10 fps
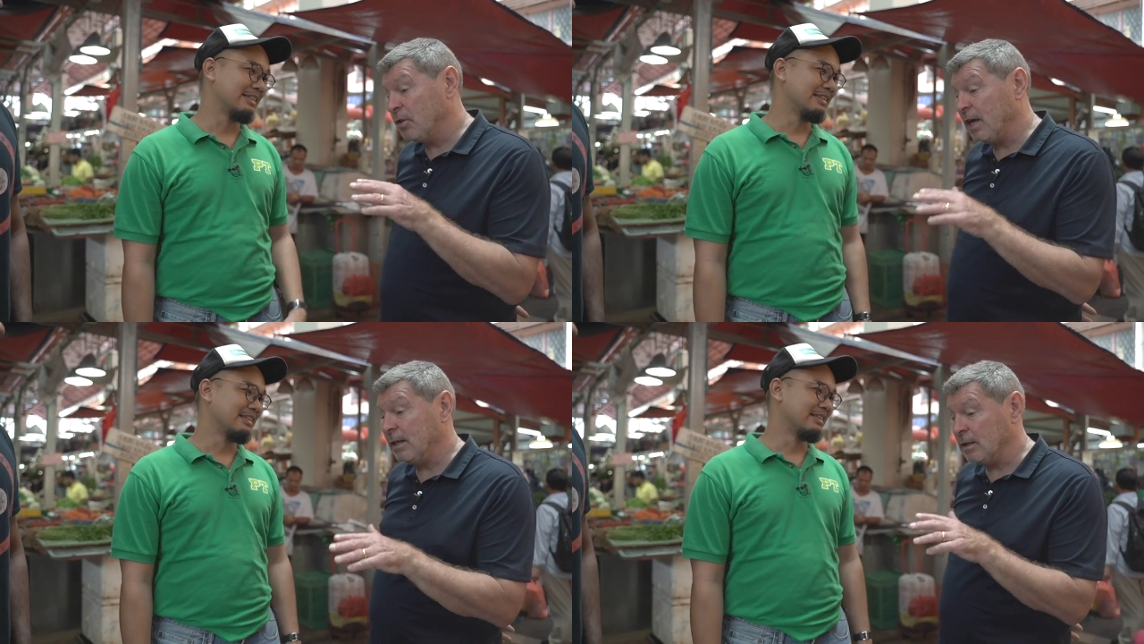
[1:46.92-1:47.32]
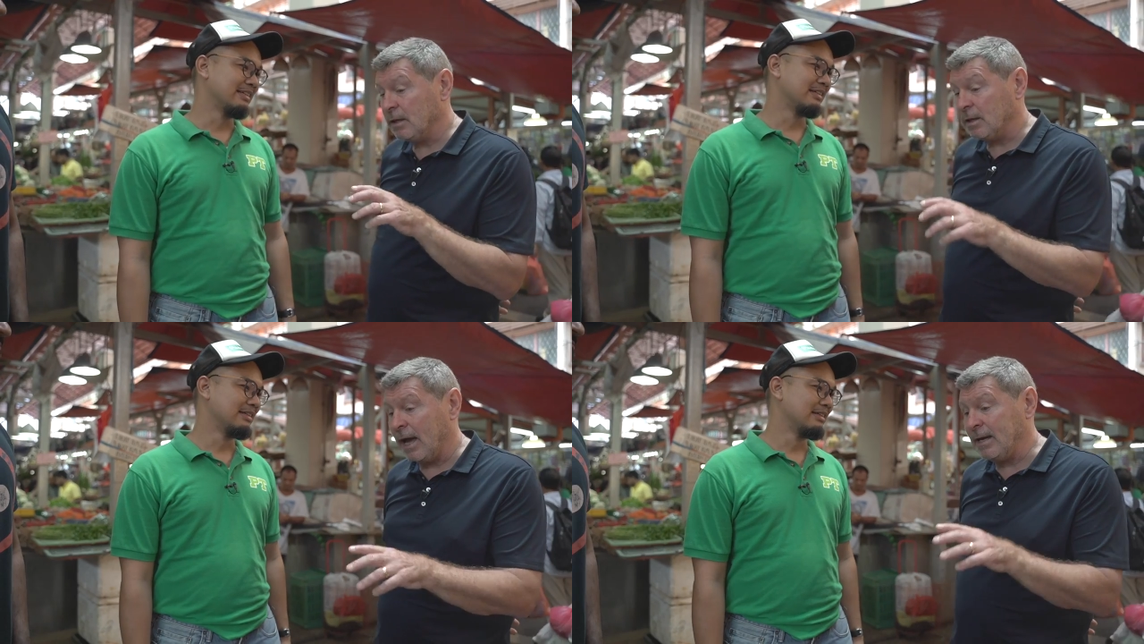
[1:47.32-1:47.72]
Speaker 1: think
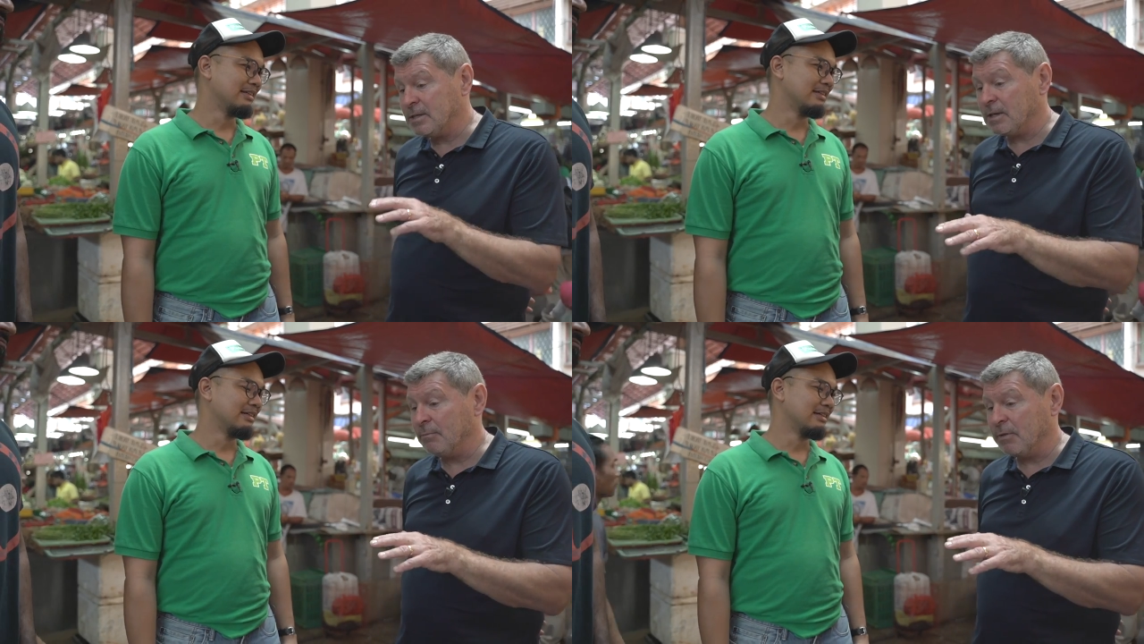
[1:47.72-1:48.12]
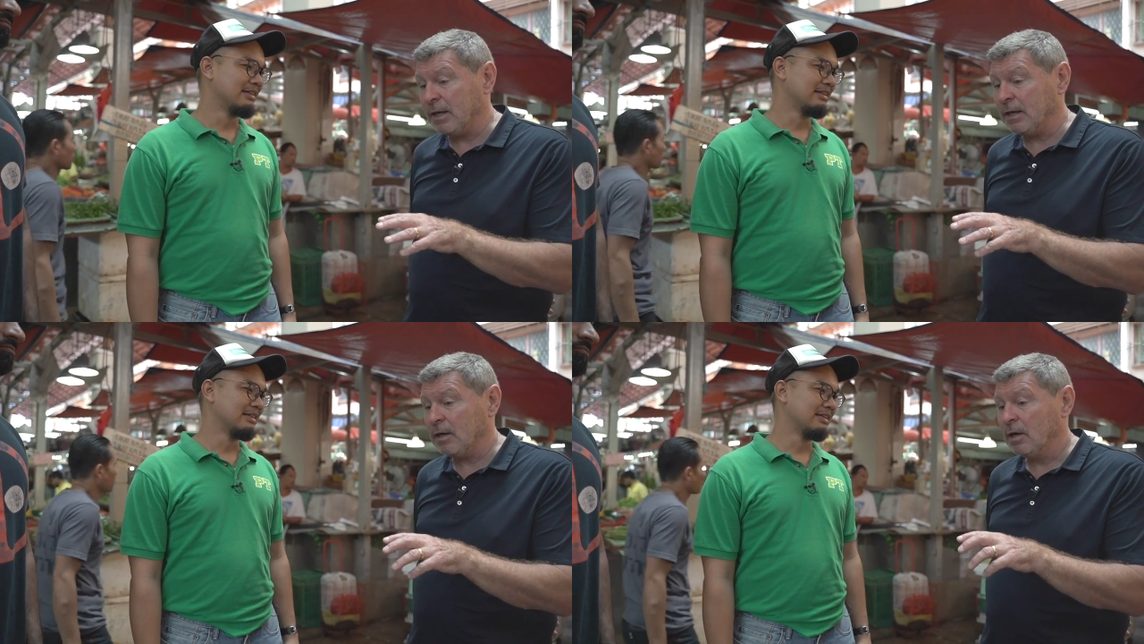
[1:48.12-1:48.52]
that that is
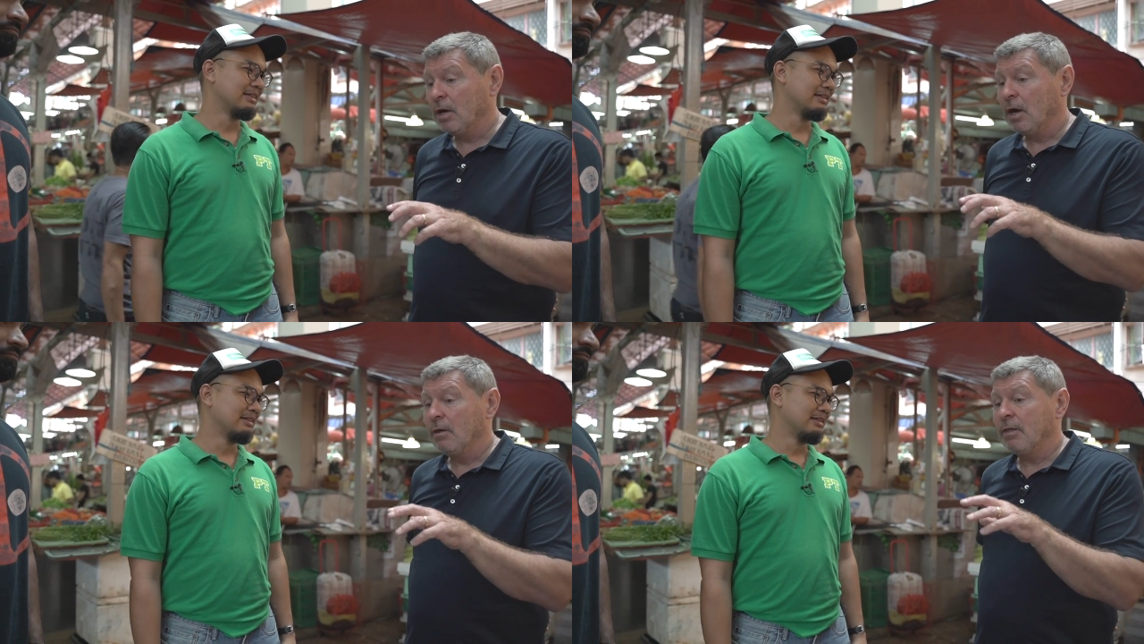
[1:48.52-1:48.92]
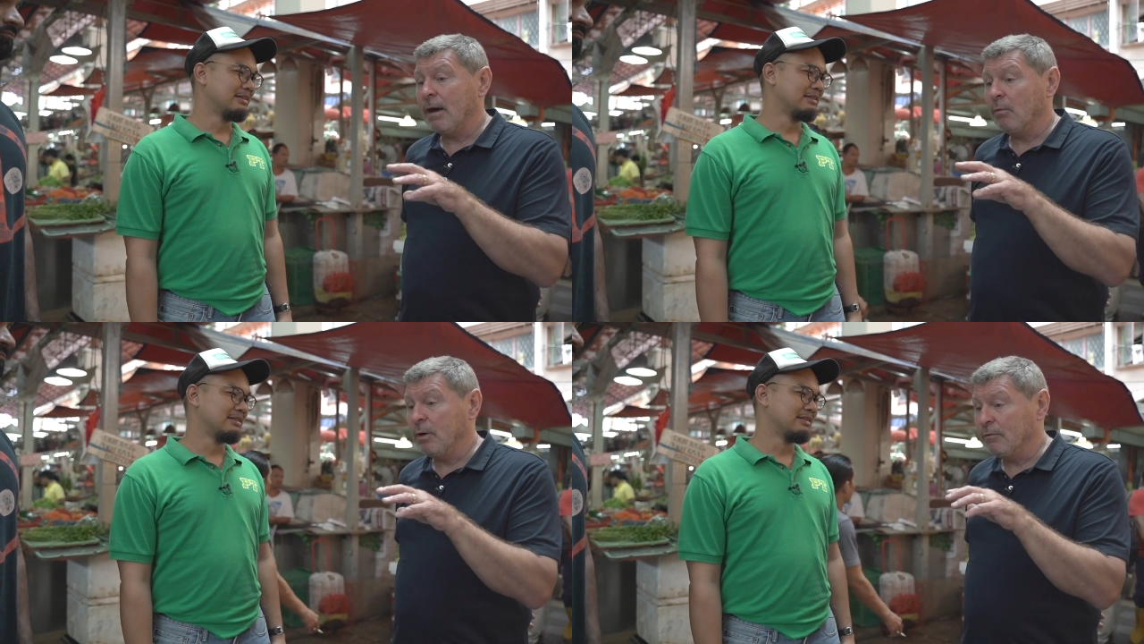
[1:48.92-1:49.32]
something
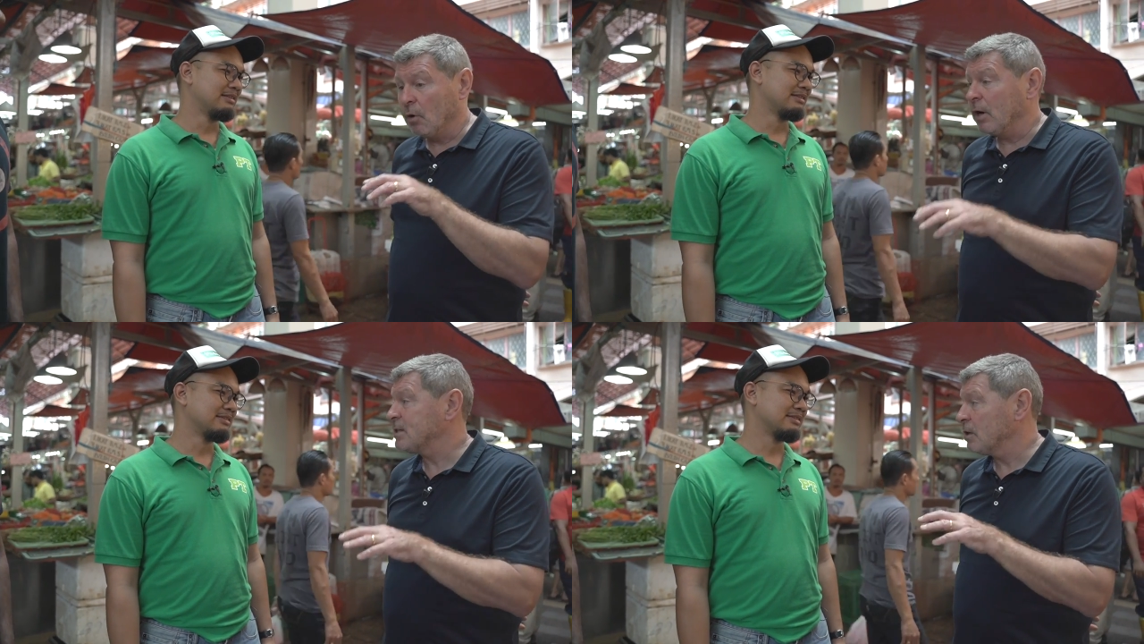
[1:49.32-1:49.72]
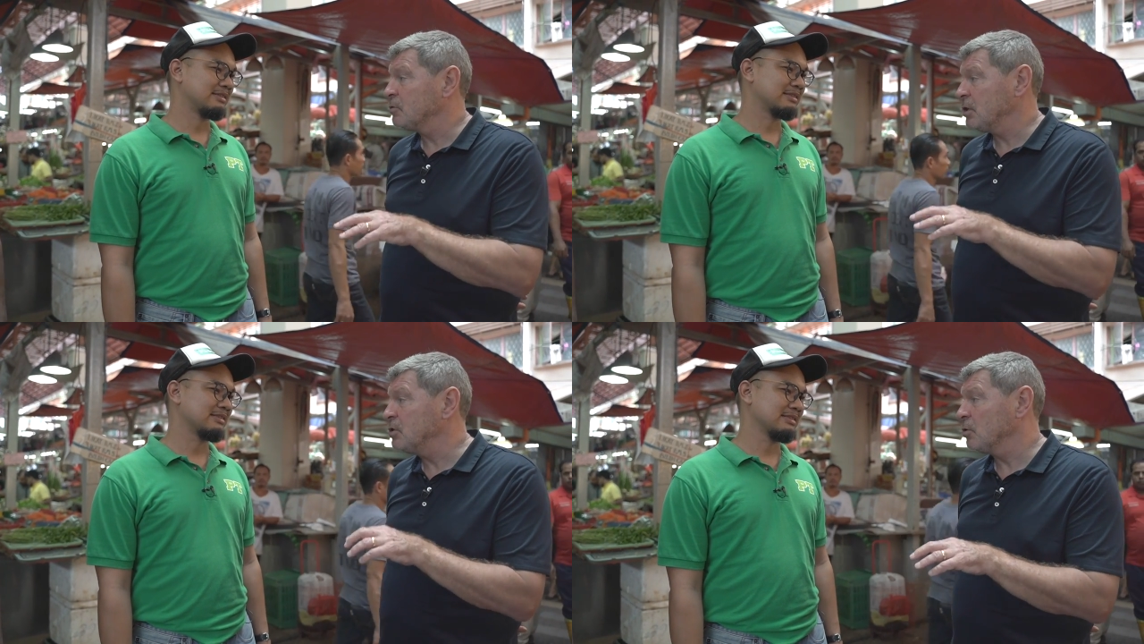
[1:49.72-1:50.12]
that we've got
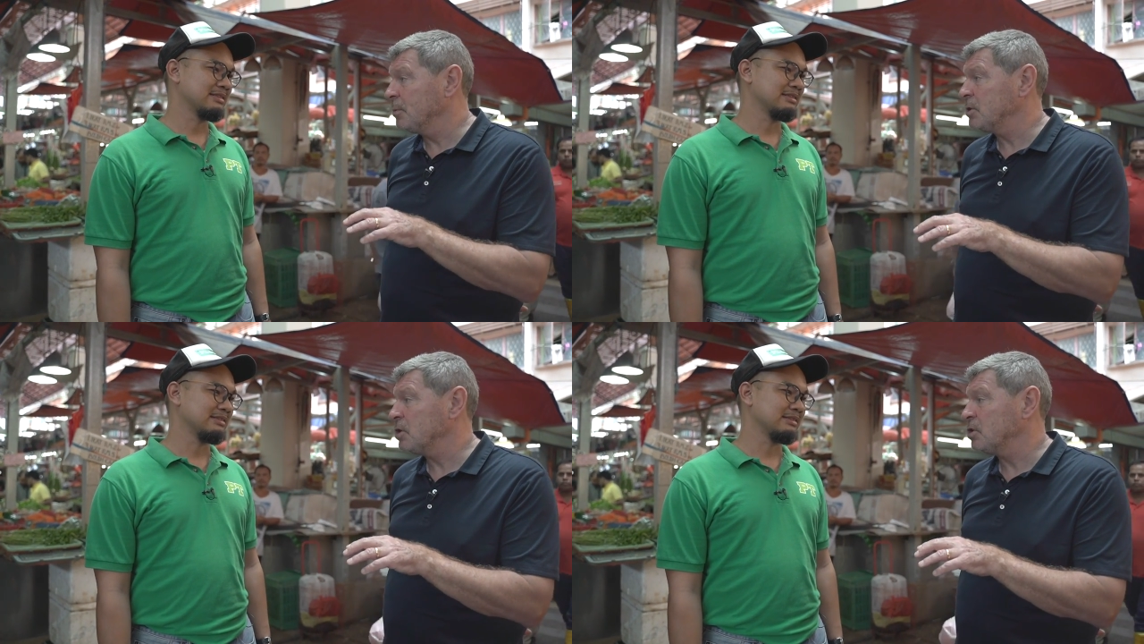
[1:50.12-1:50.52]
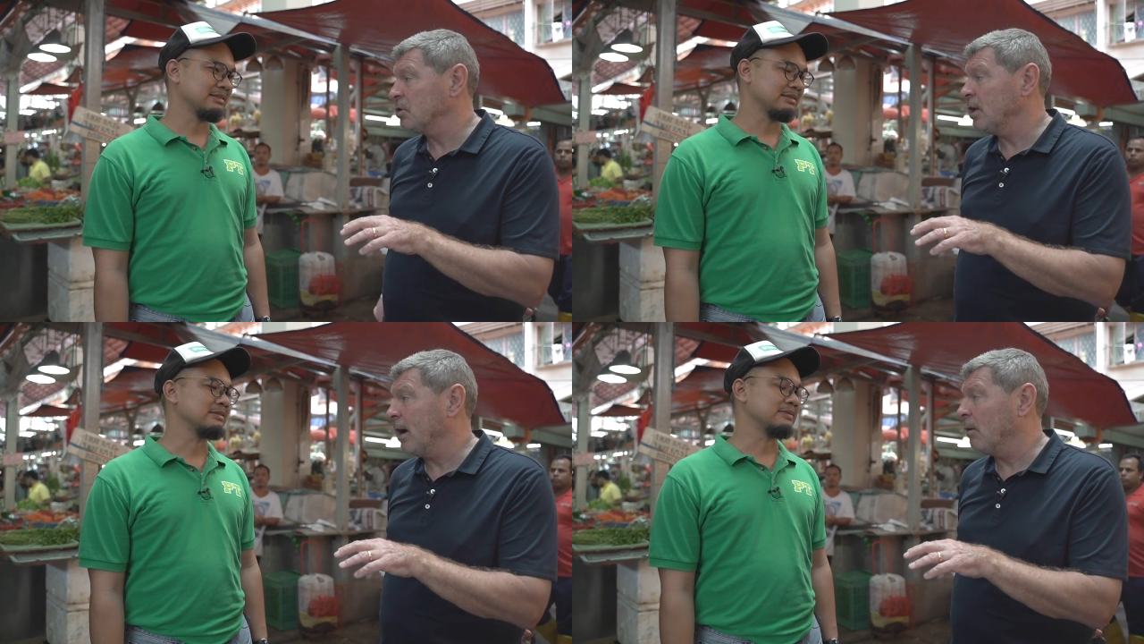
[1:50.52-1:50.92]
ourselves into a
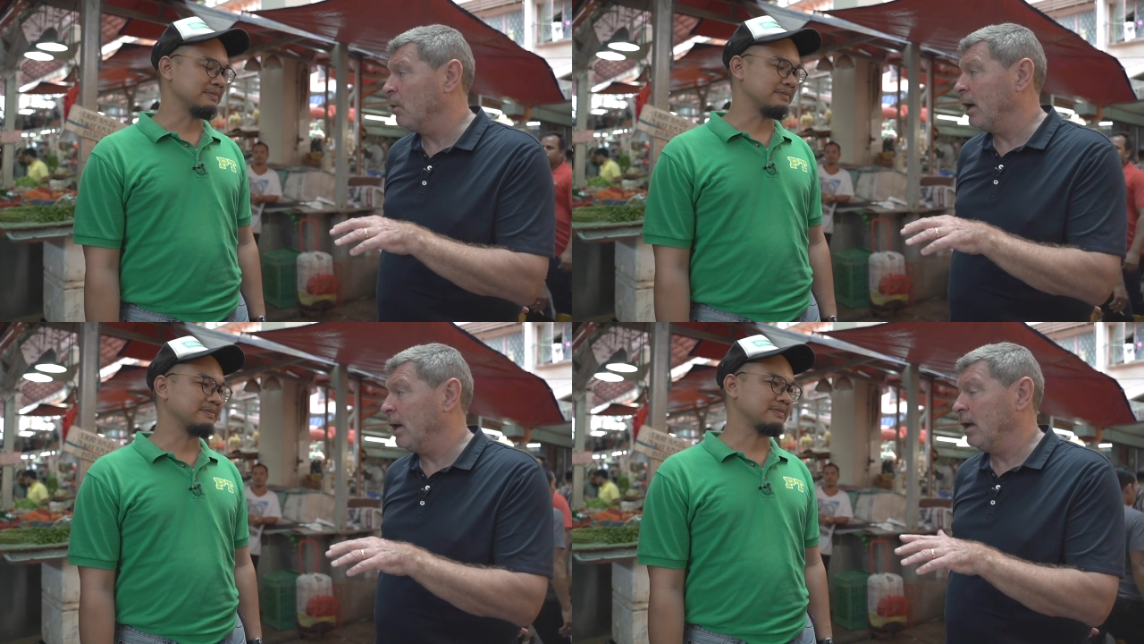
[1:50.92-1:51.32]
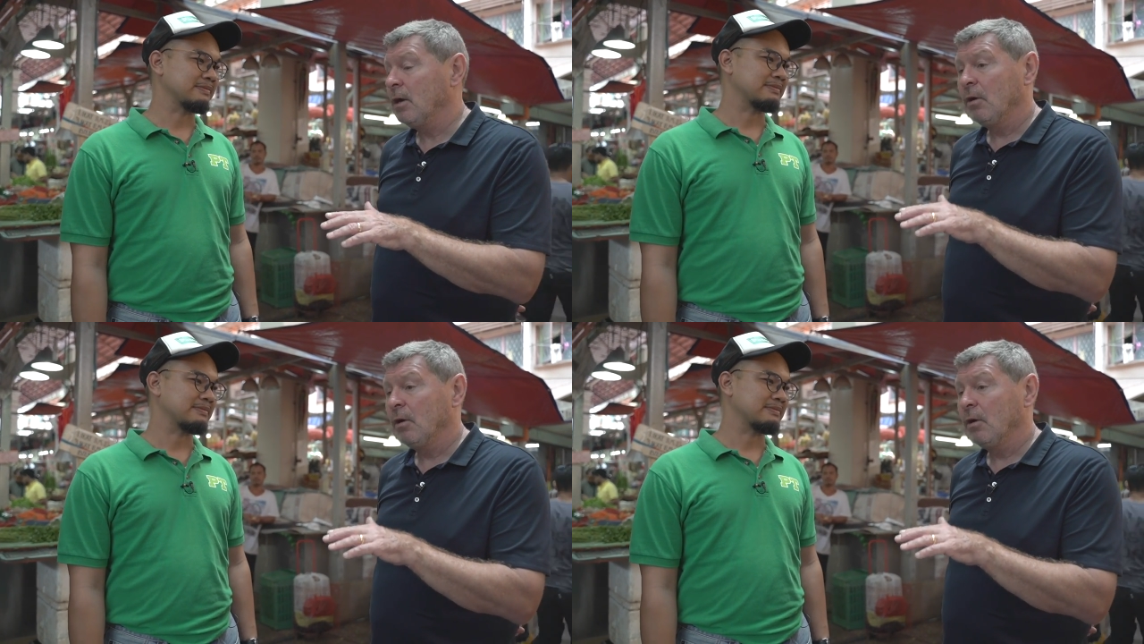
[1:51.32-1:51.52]
position now where